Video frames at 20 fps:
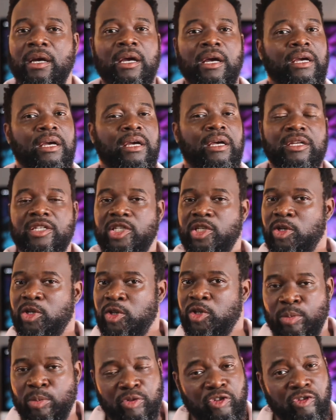
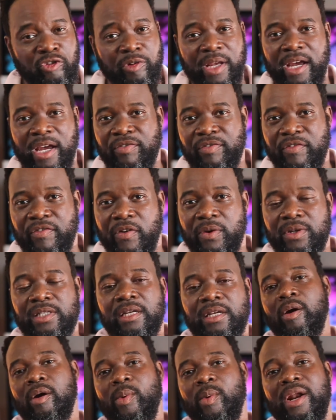continuous improvement efforts,
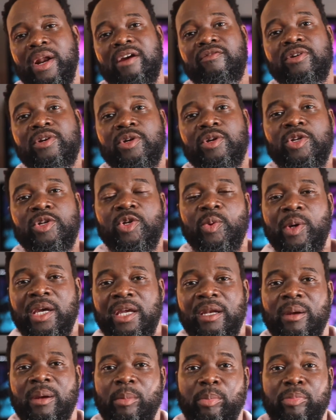whenever you're
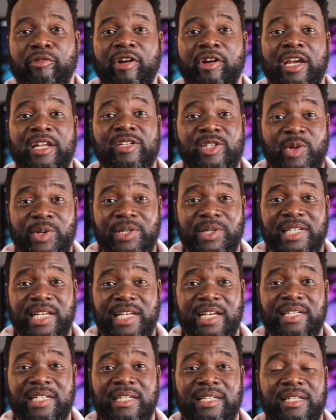doing brainstorm
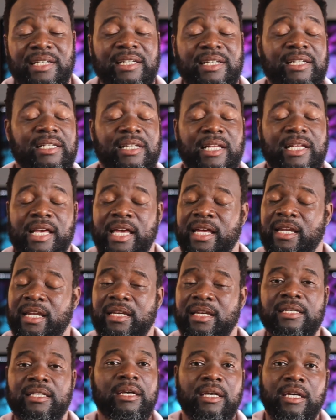sessions
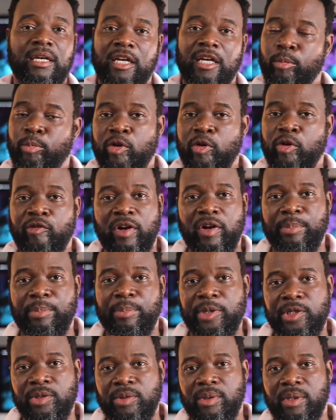and improvement
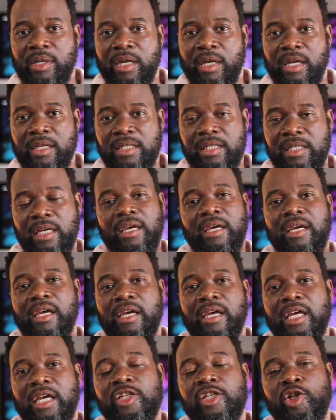opportunities,
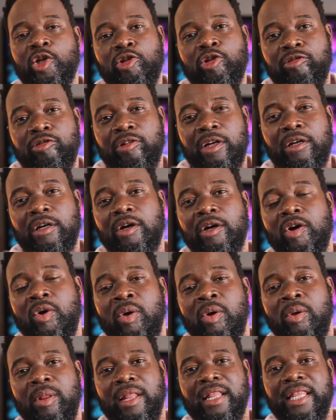it's
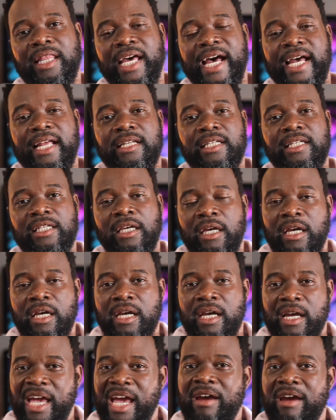critical that
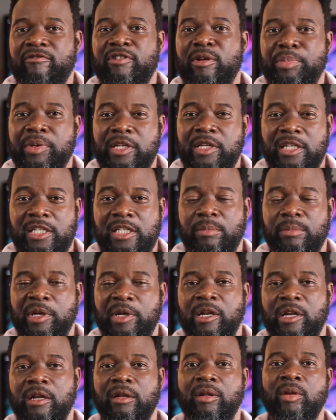every
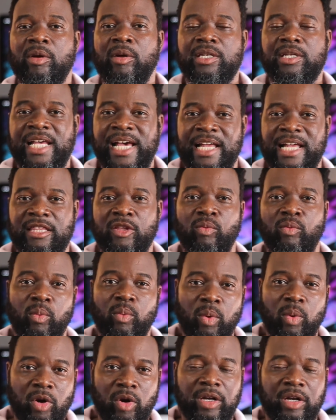participant looks at the
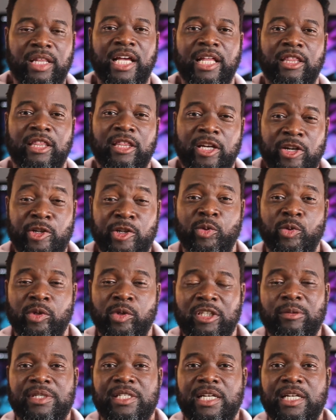work that they're doing
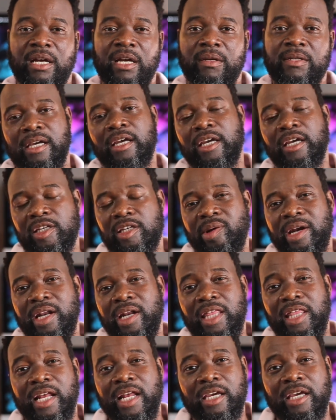themselves. Is there
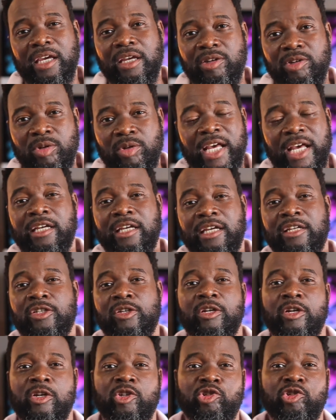anything I can do that's
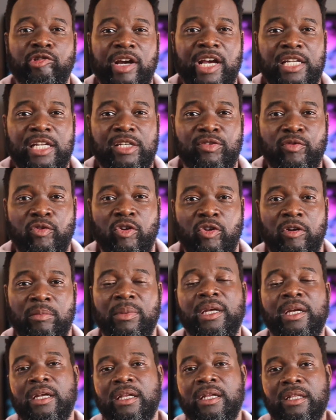going to transform
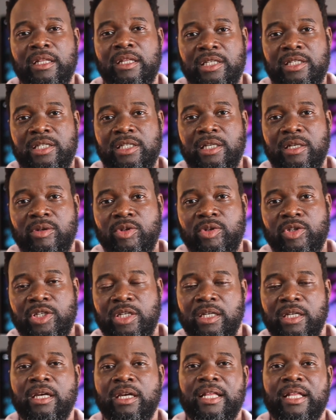this
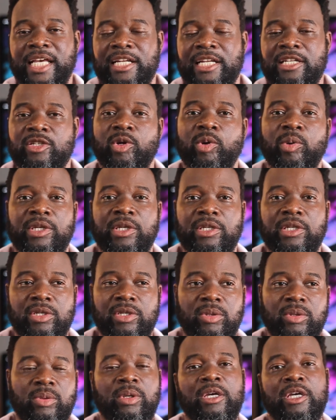solution, that's going
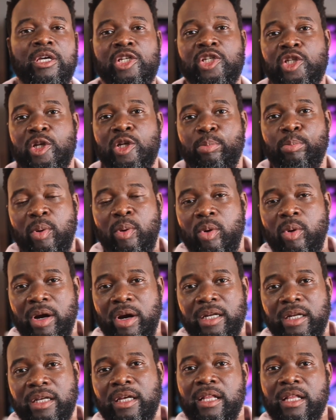to
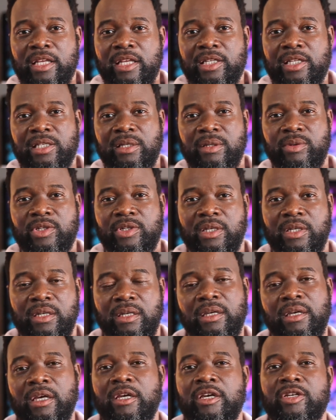support this solution?
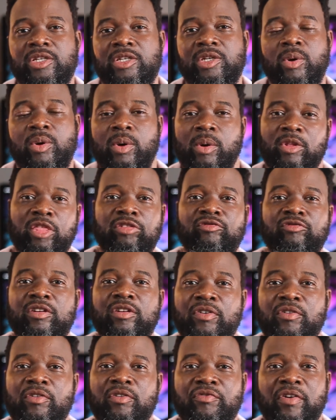So 3
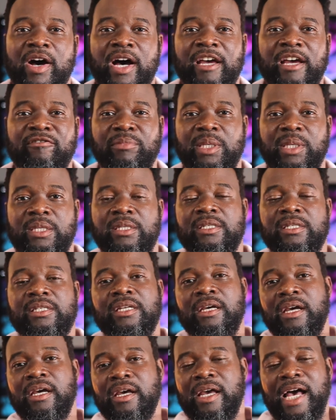for 5 means
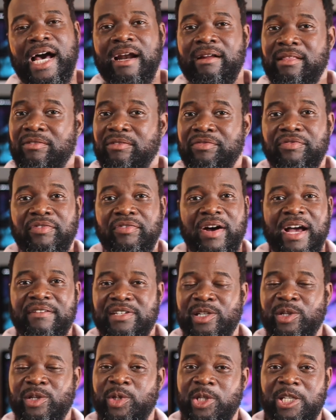out of the 5
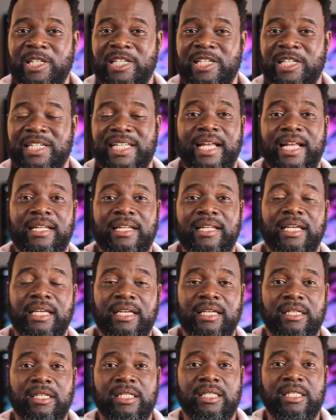solutions that
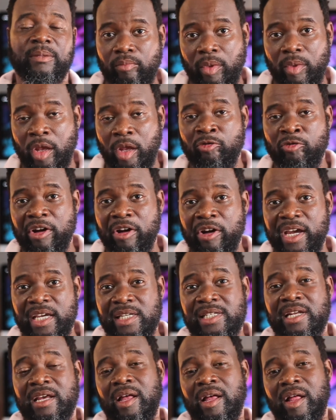is
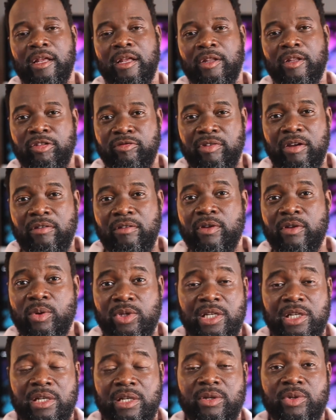raised, 3 of those
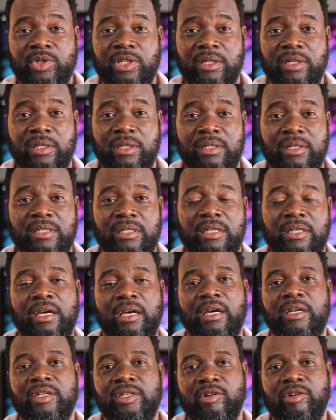solutions
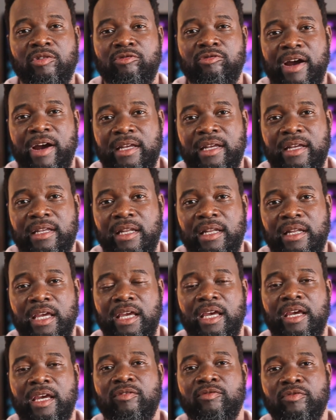directly
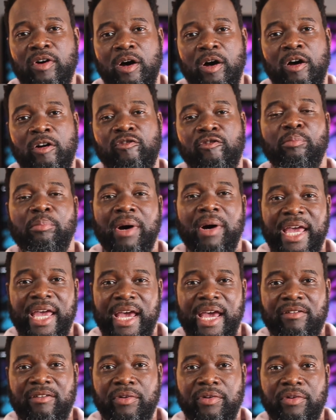involve my
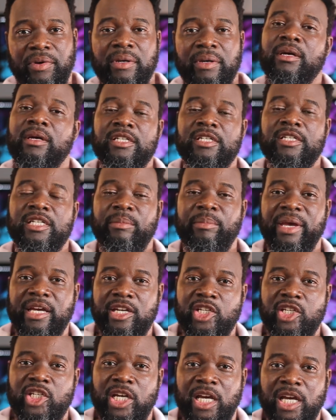effort to make a
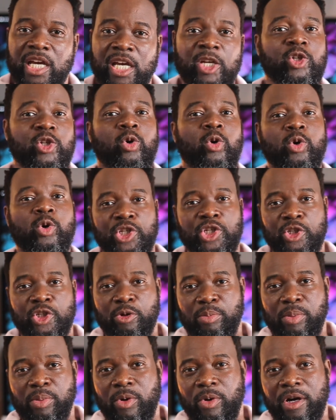change or
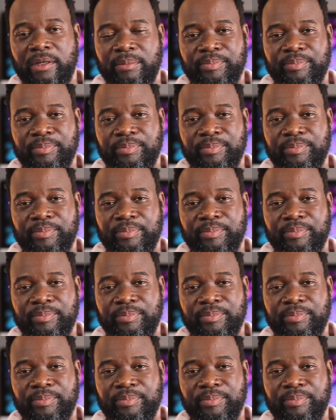support.